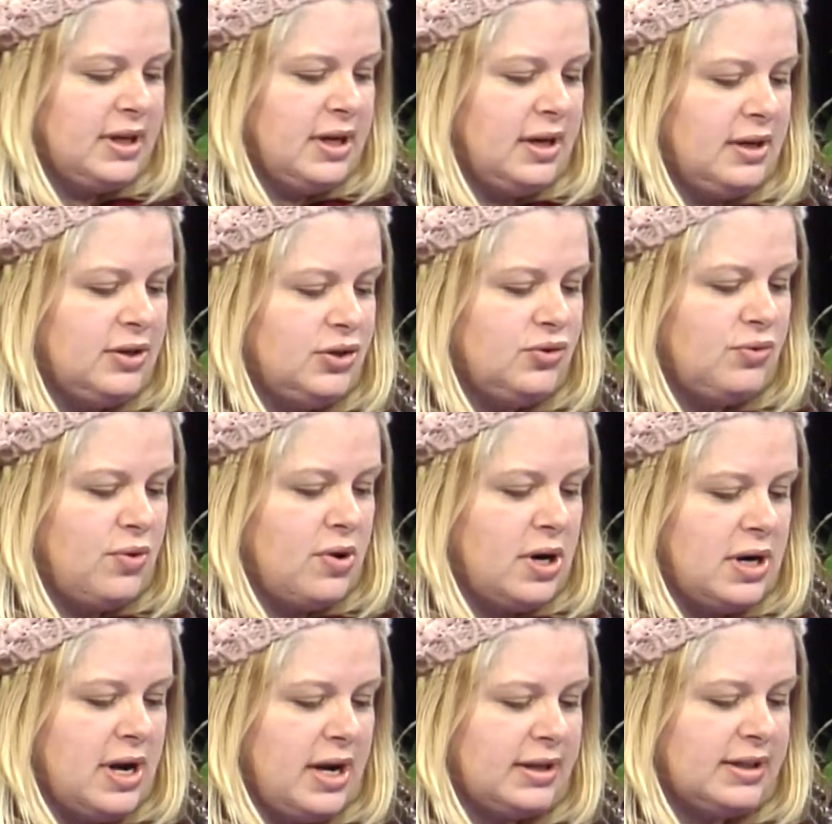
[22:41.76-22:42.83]
in a drawer
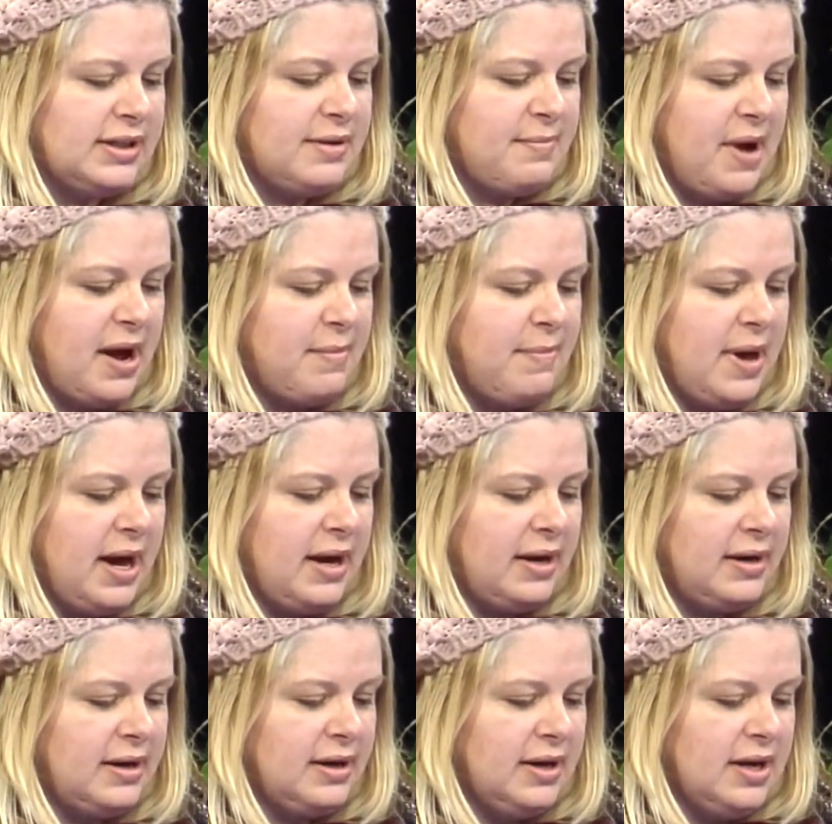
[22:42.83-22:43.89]
next to my
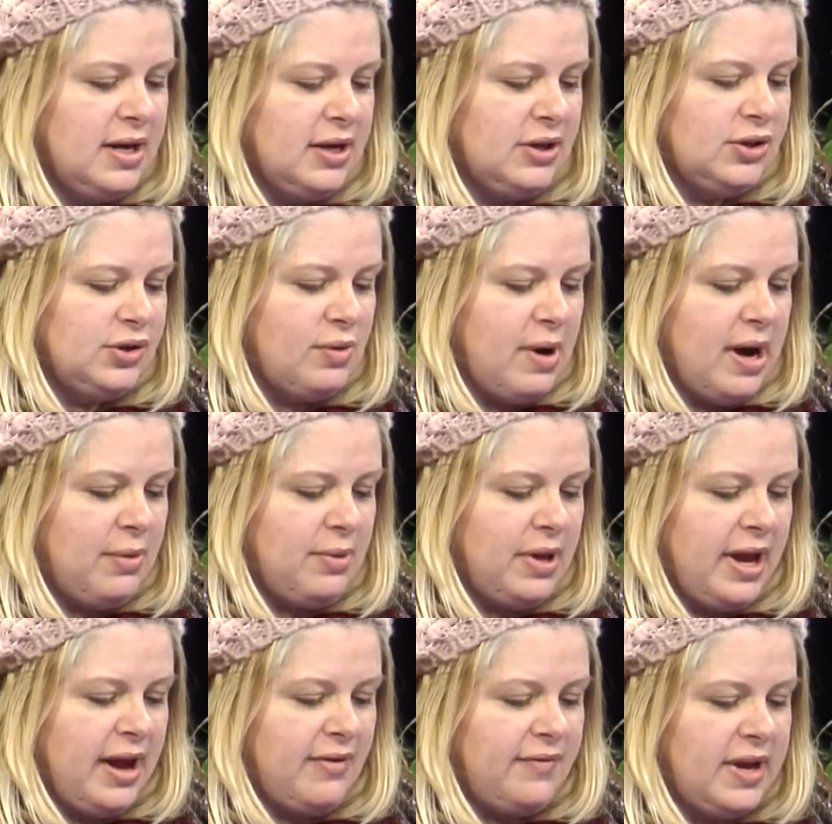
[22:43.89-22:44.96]
bed, so I will
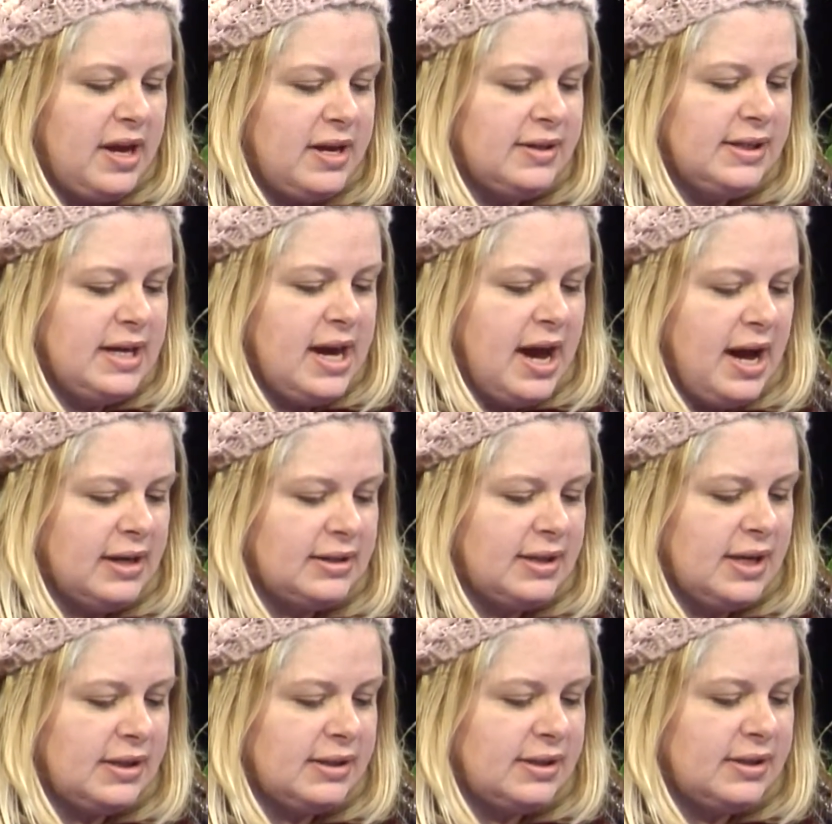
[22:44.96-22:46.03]
have easy
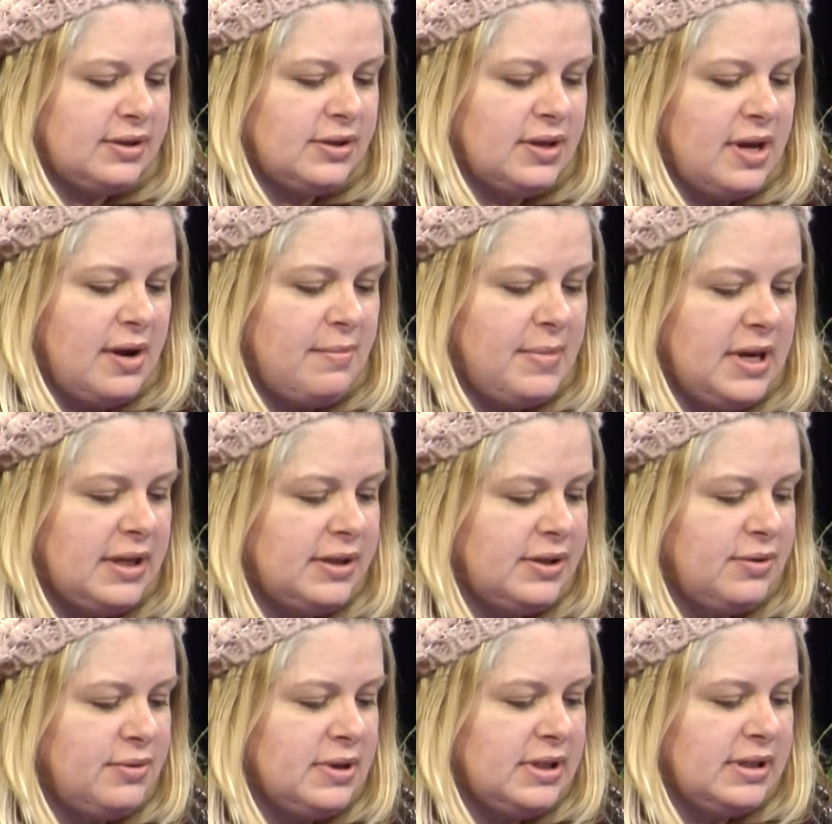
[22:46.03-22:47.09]
access to them as
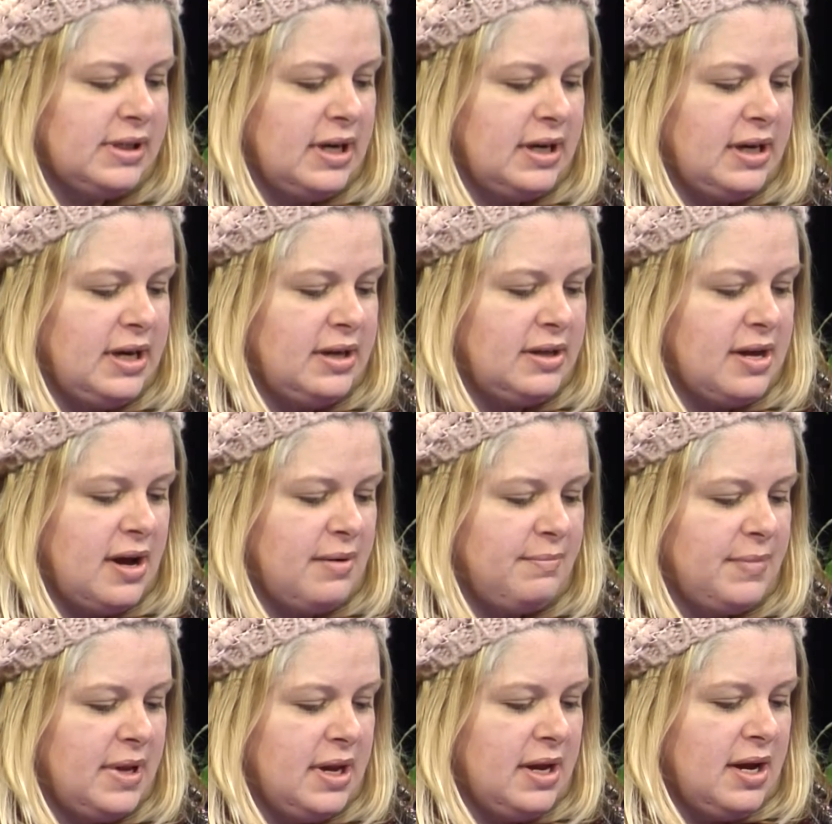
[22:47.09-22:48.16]
soon as I need
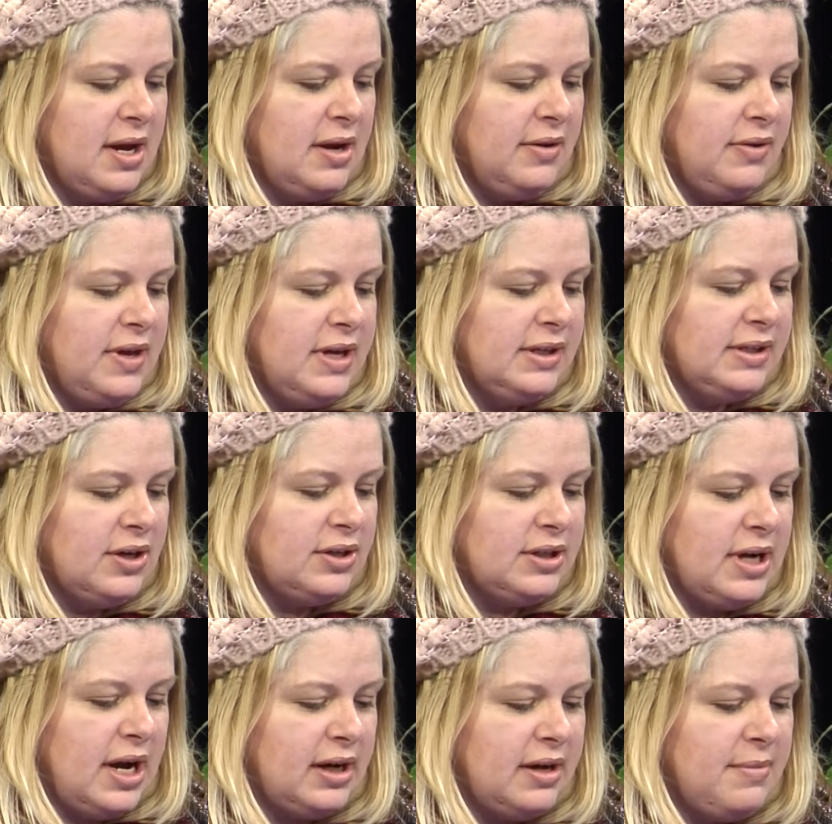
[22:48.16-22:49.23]
them. These are
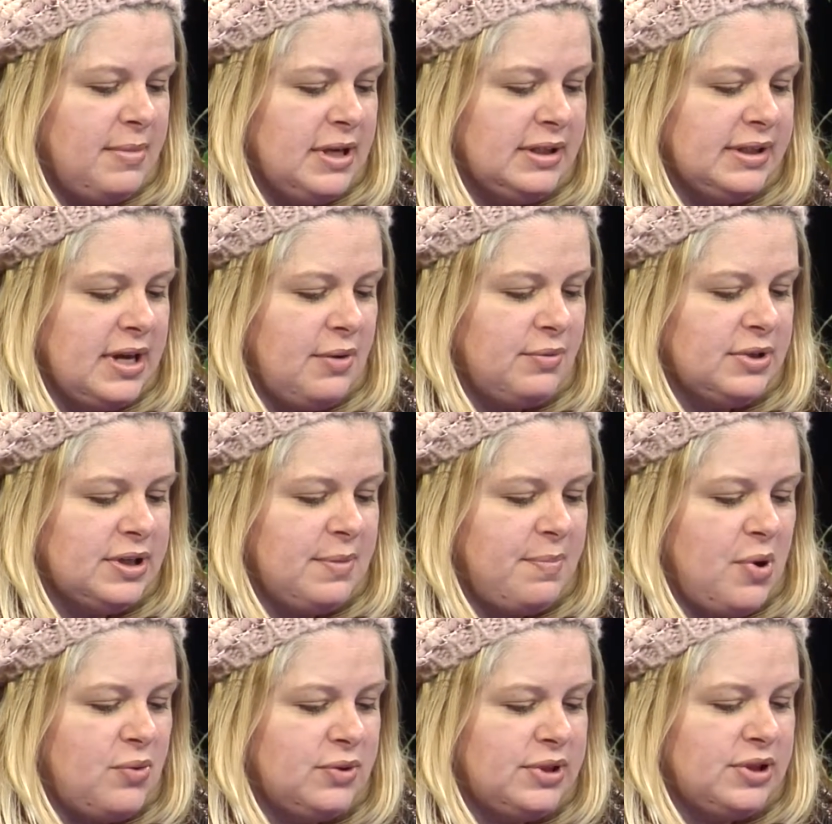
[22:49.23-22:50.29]
documents that were
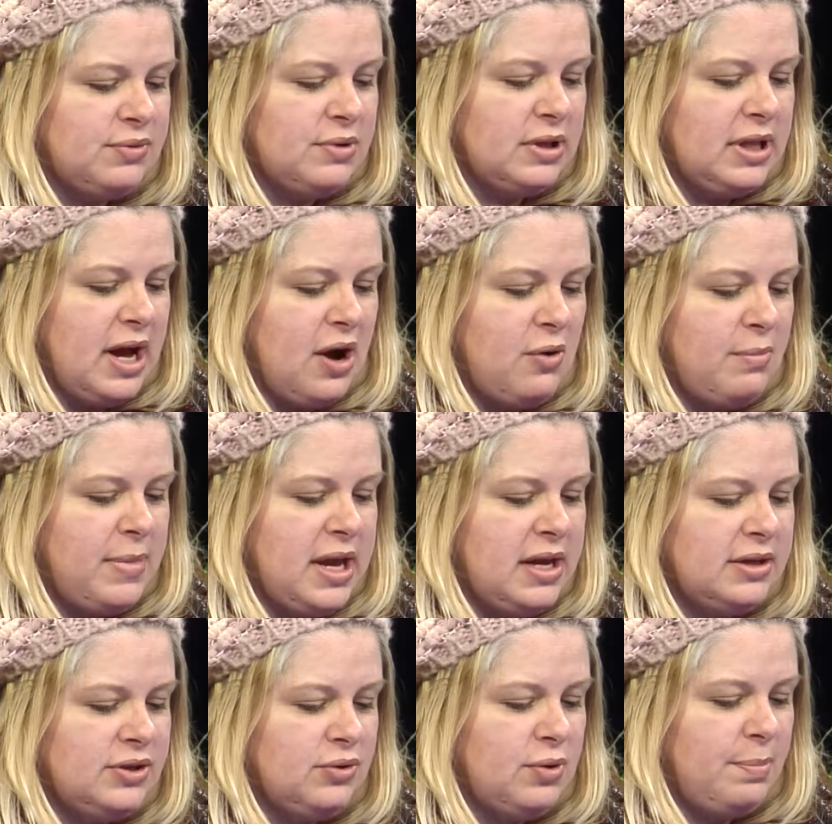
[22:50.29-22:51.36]
supposed to allow
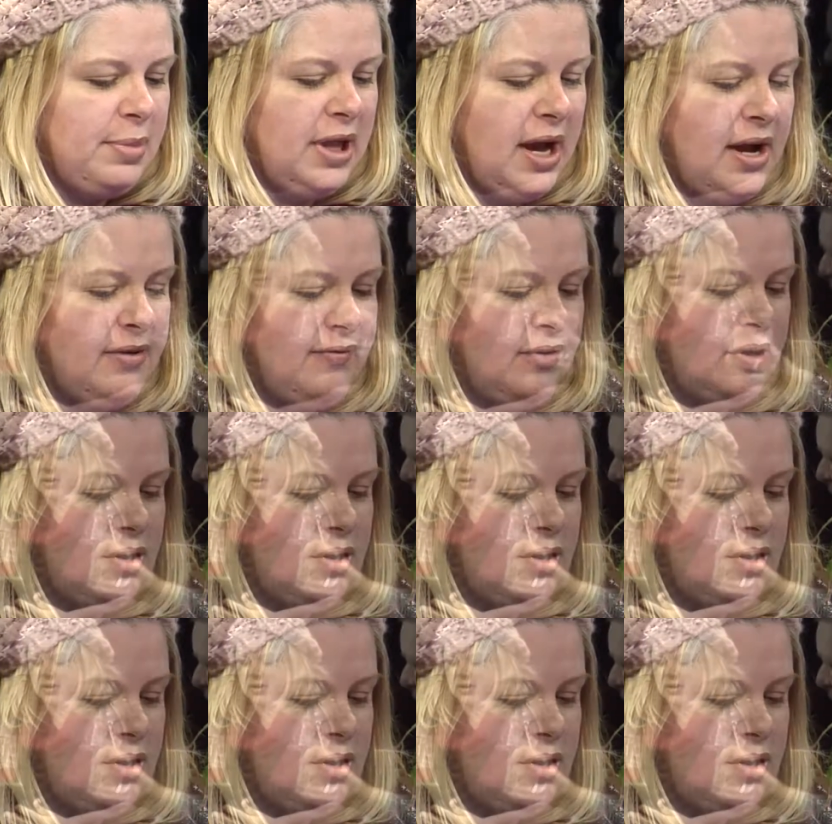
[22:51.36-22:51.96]
me to apply for a